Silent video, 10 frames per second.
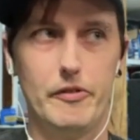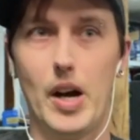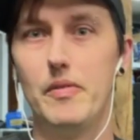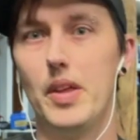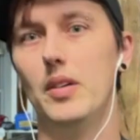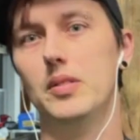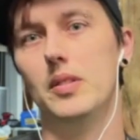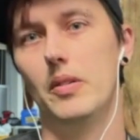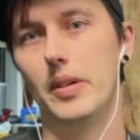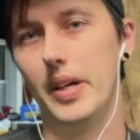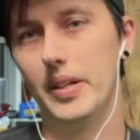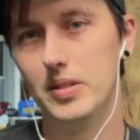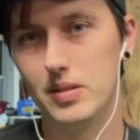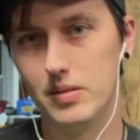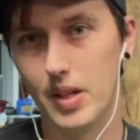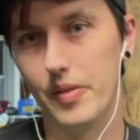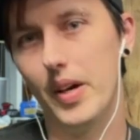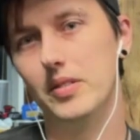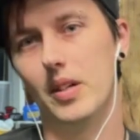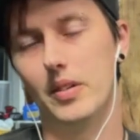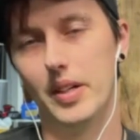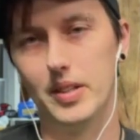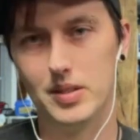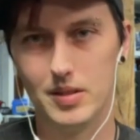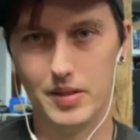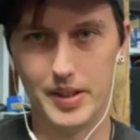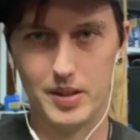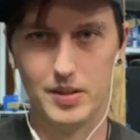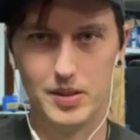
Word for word: five thousand dollar days, ten thousand dollar wow. days, like